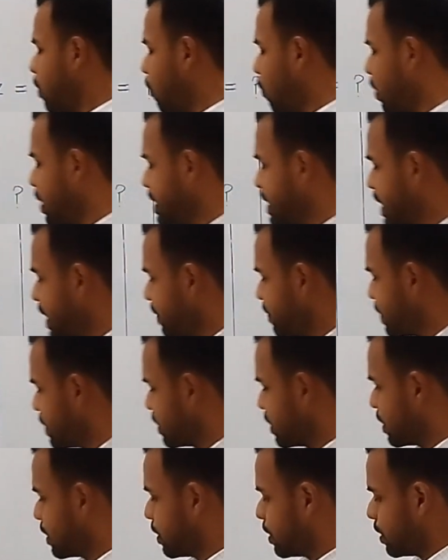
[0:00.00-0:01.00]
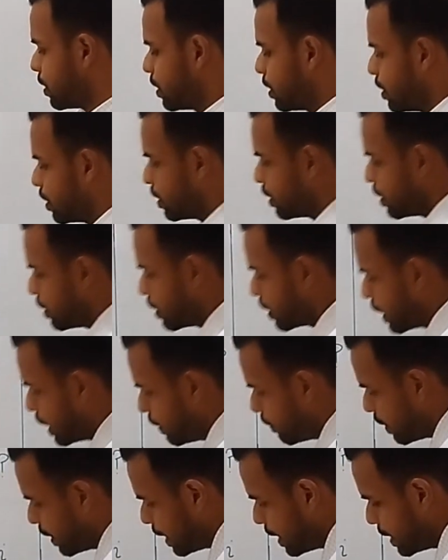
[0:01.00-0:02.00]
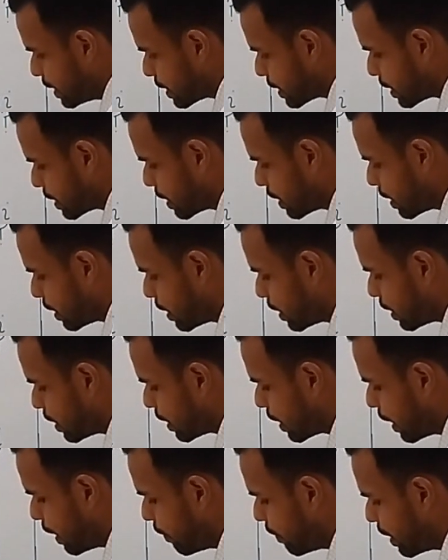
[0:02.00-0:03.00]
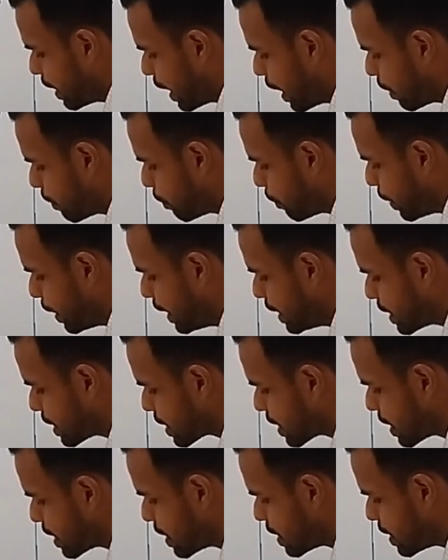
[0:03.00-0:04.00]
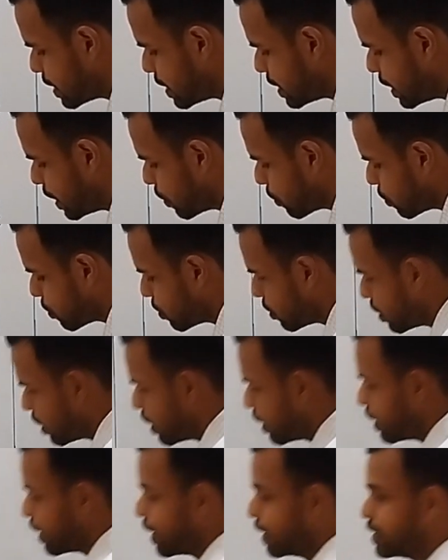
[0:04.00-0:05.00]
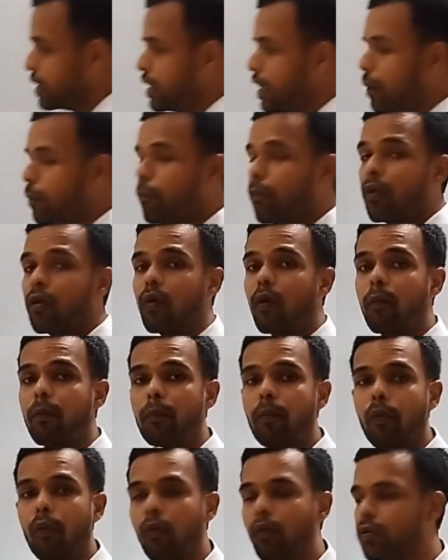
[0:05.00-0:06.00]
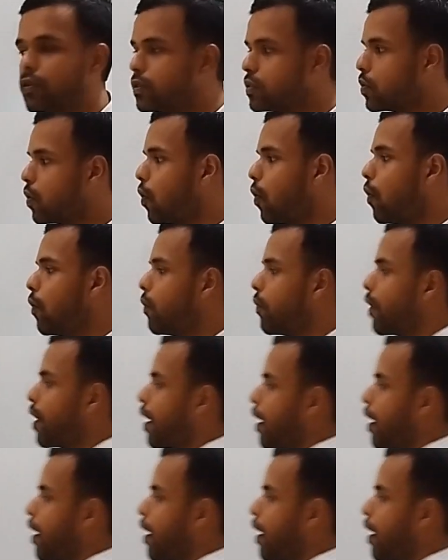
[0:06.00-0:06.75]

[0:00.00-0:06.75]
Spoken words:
what is given? Given that p is 0. That is number of poles of